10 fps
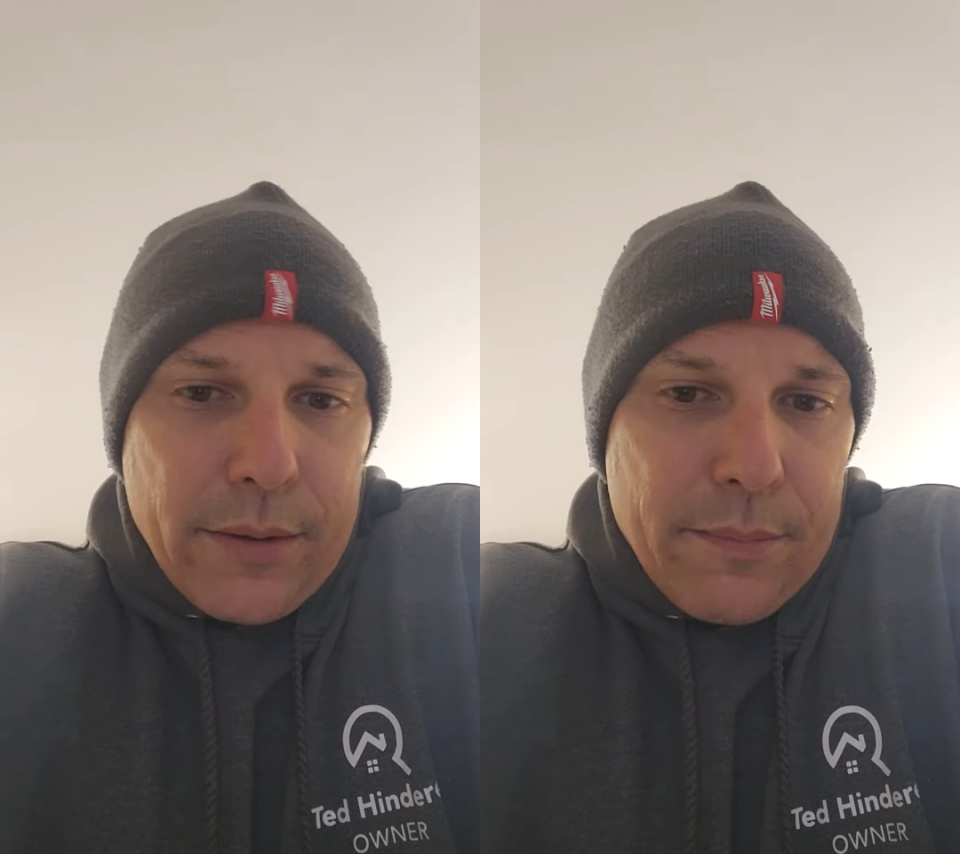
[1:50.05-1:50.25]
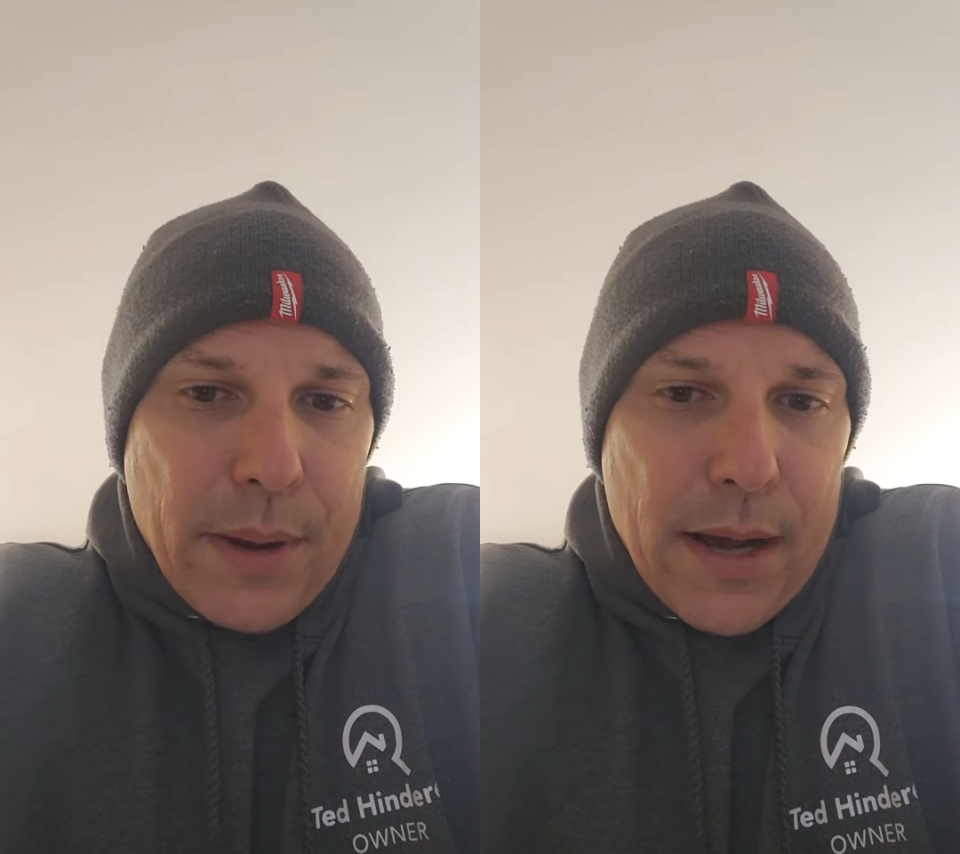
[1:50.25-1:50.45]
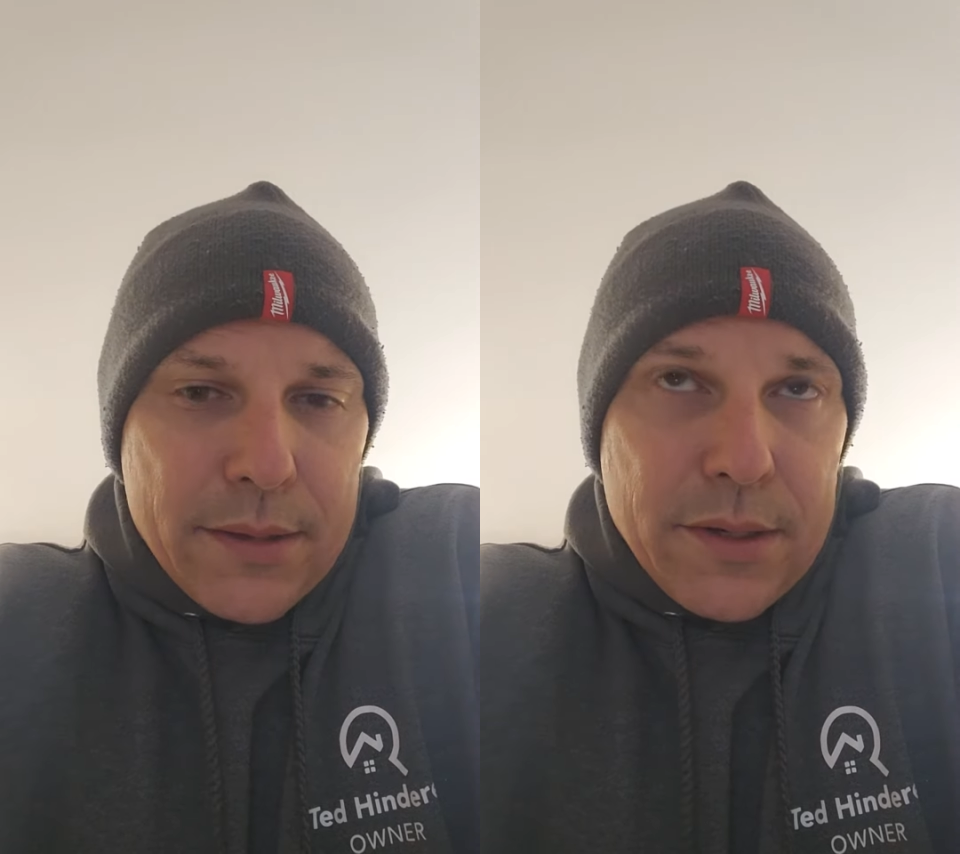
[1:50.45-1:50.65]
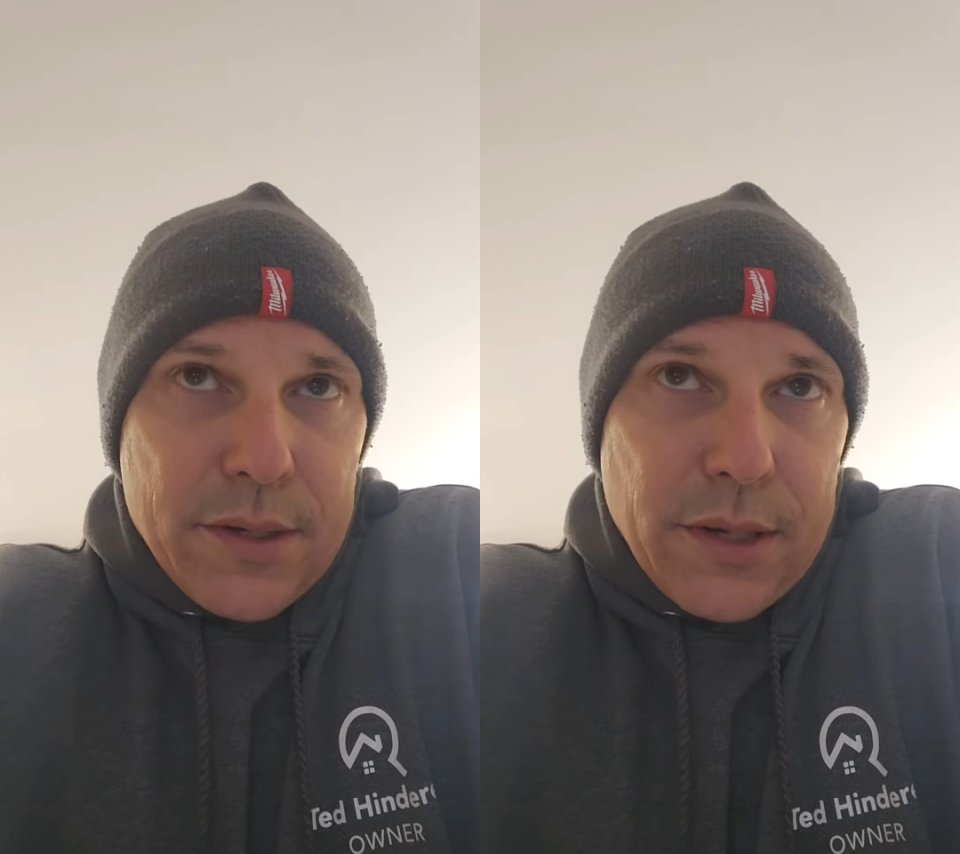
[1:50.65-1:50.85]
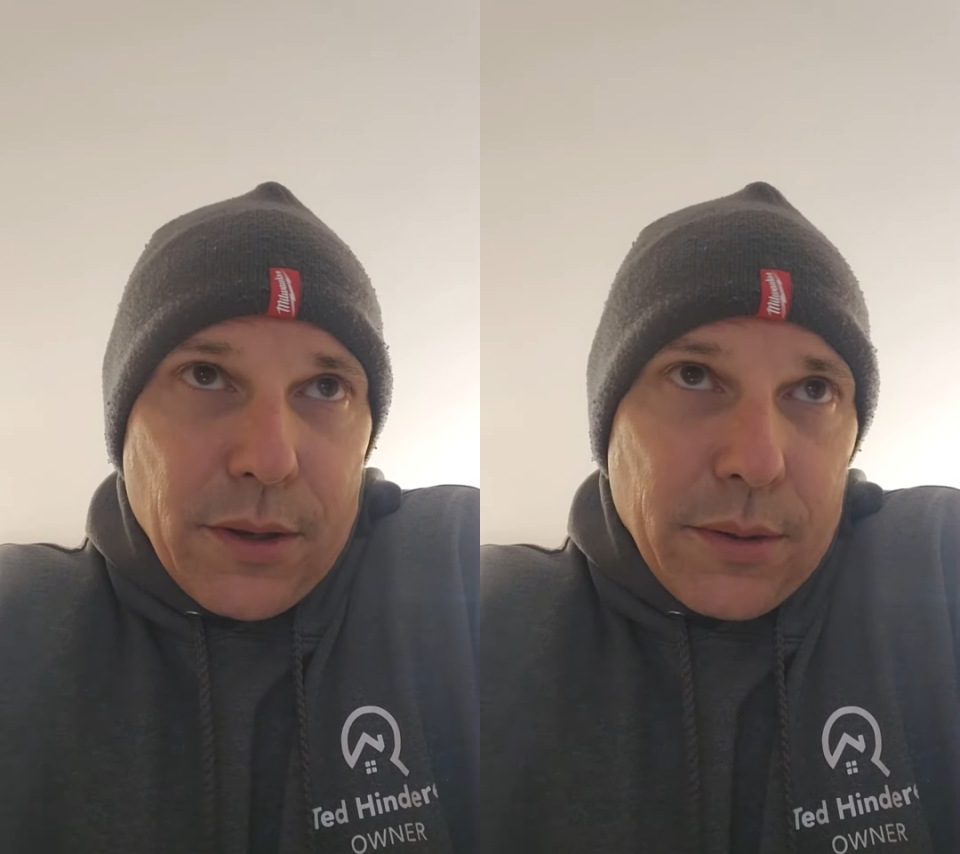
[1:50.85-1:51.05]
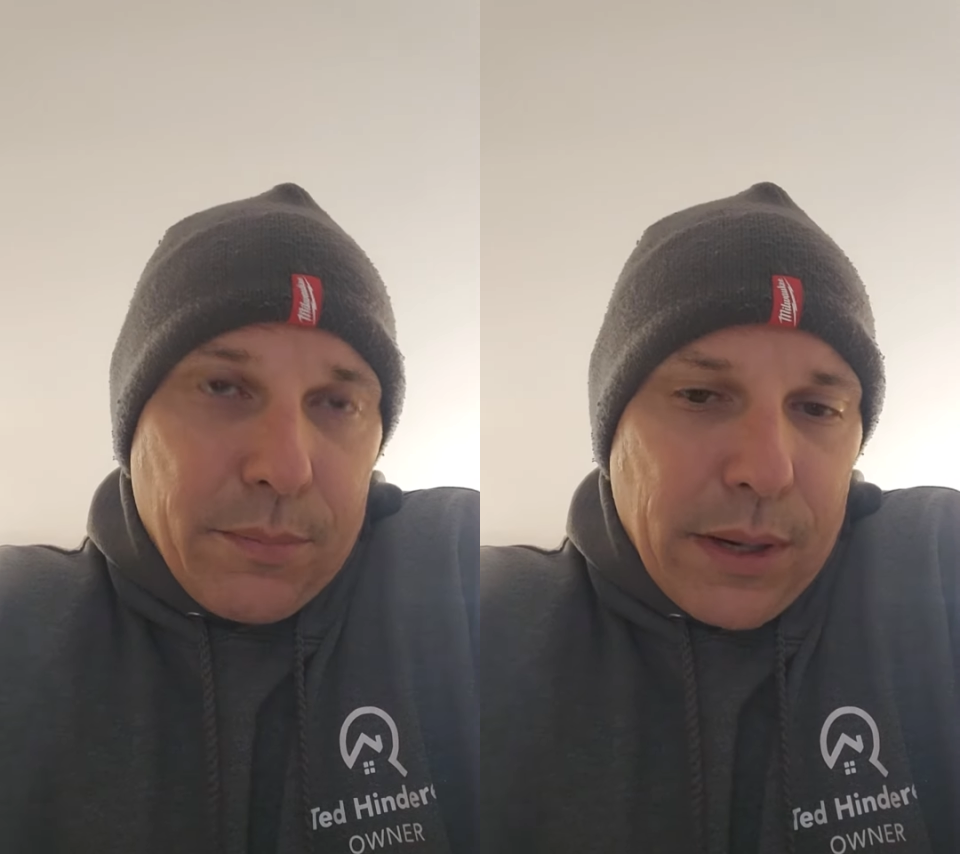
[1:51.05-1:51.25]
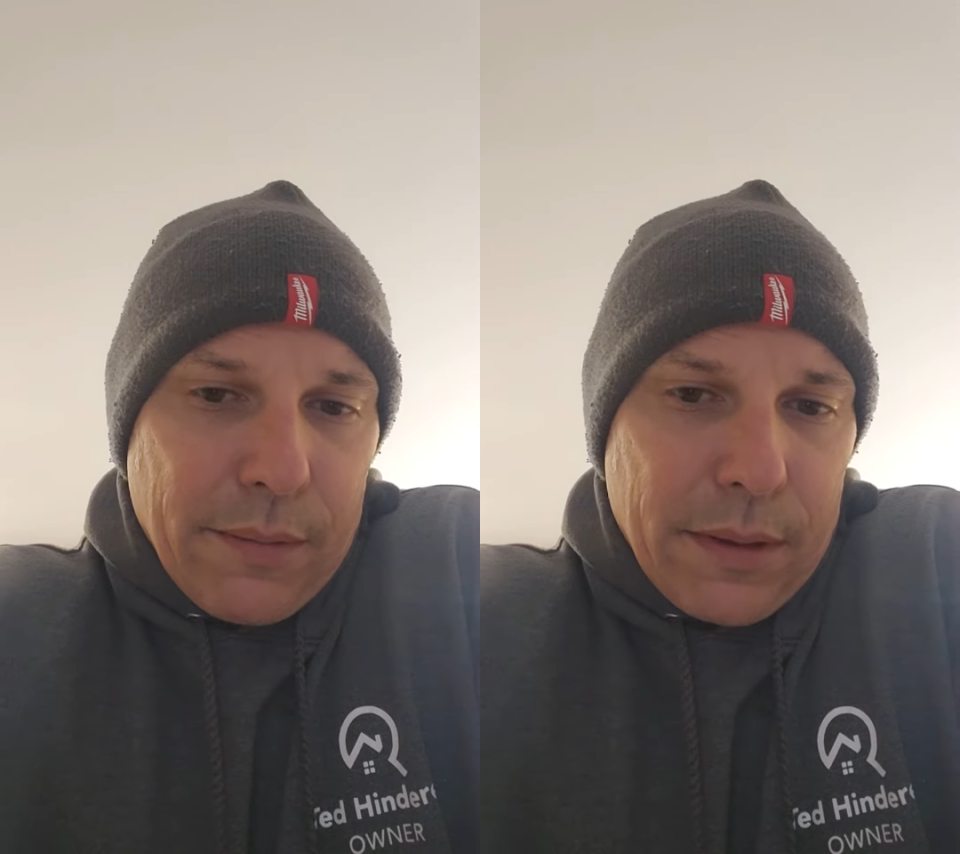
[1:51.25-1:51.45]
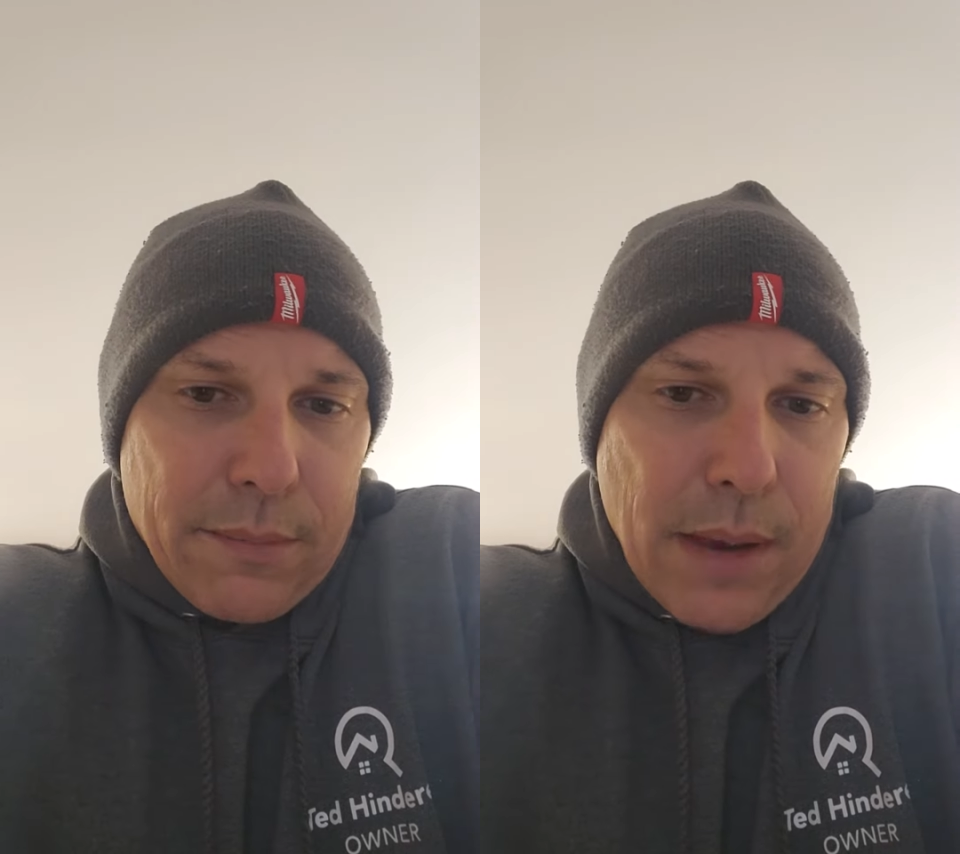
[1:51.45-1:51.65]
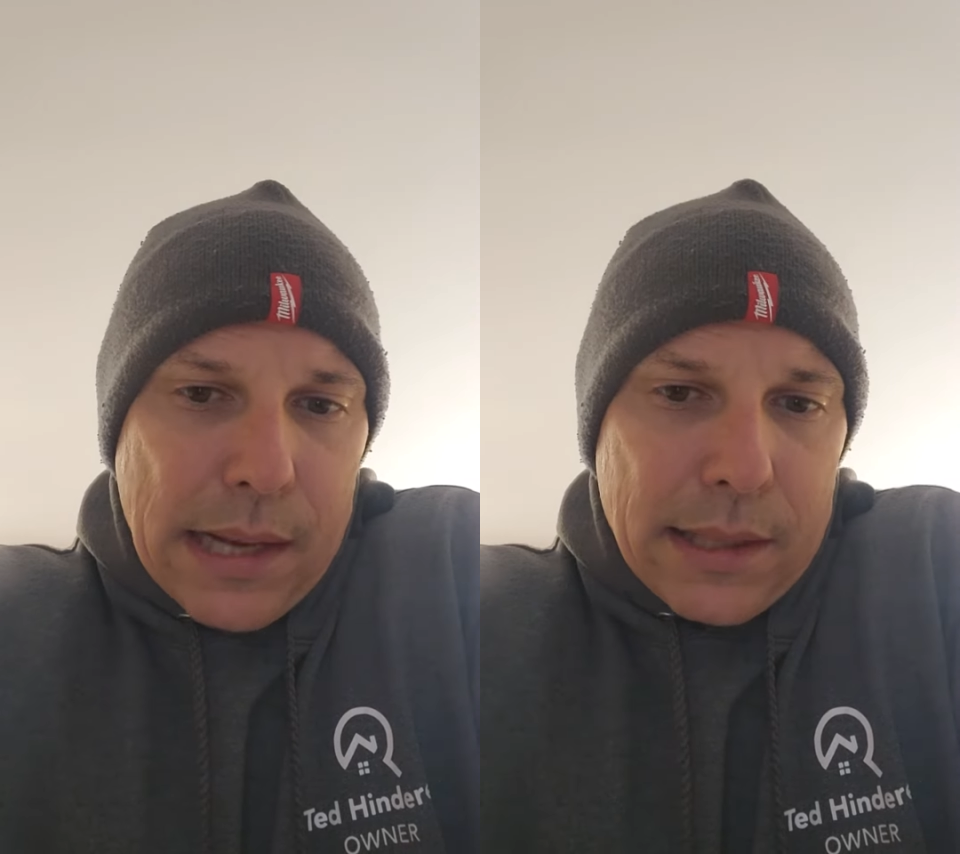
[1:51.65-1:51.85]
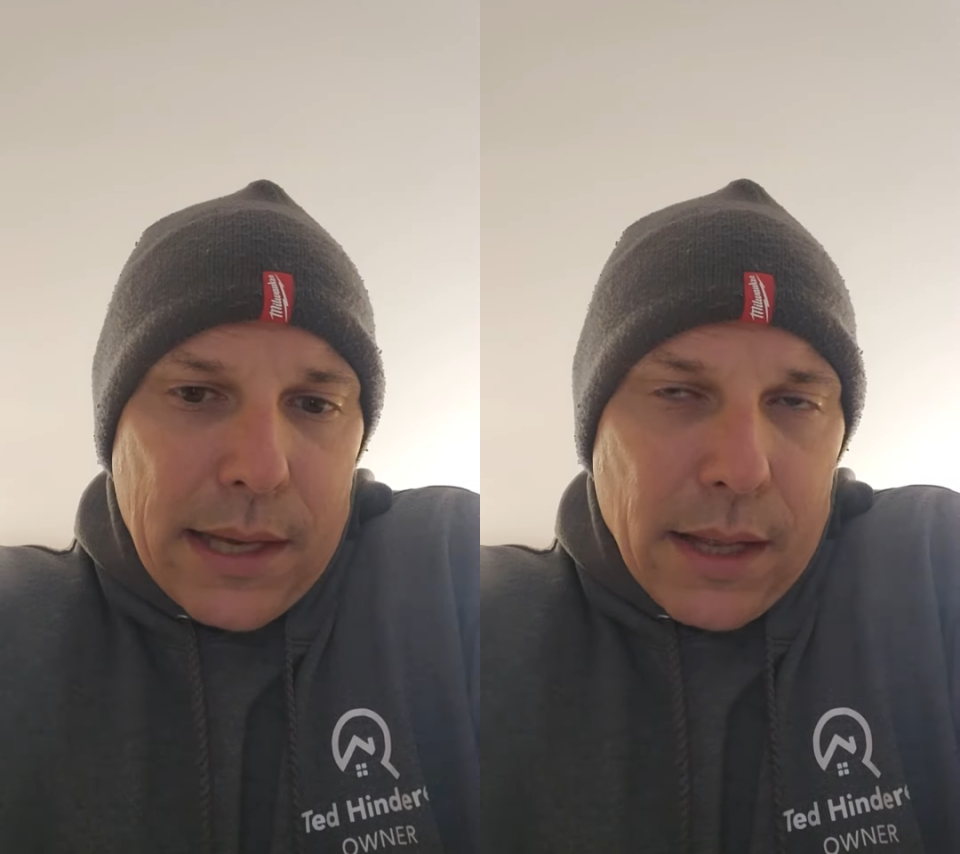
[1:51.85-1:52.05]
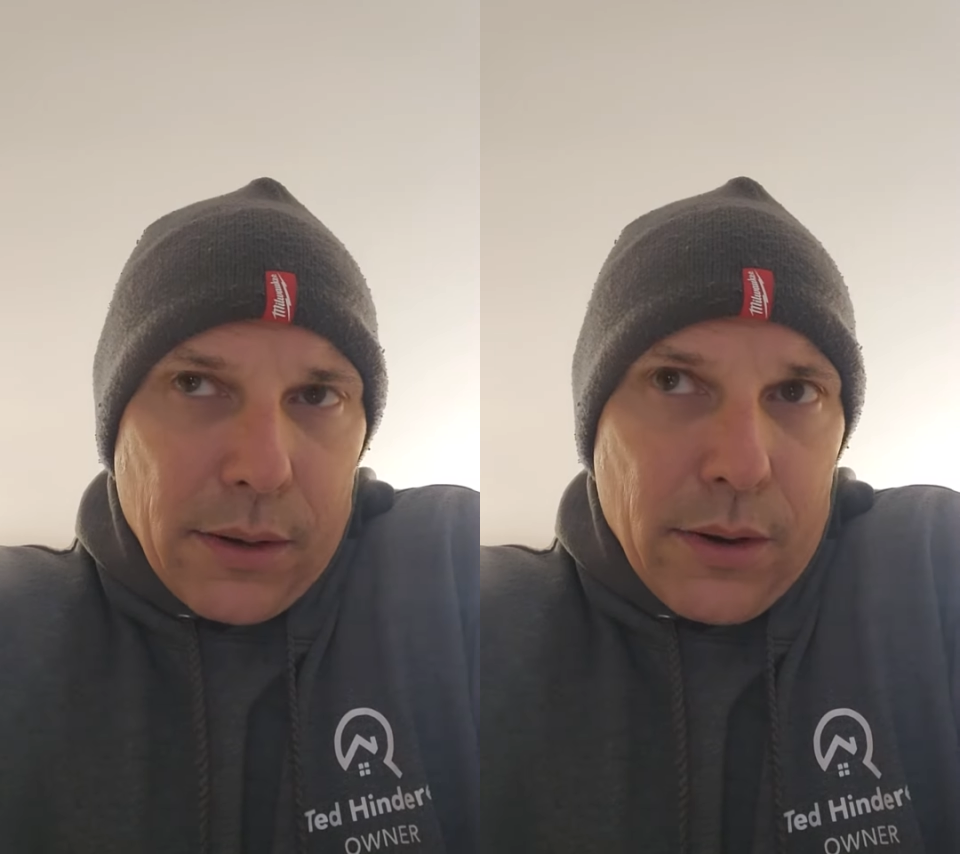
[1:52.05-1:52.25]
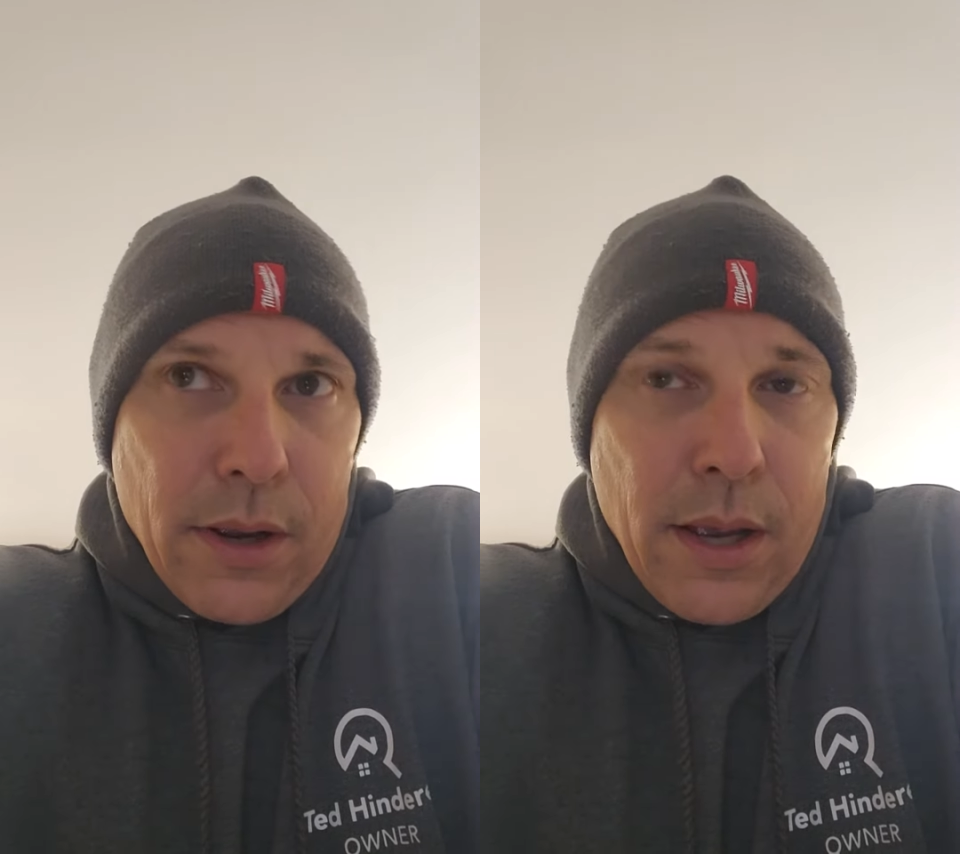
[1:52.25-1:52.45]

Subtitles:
epoxy seal it, put everything back together.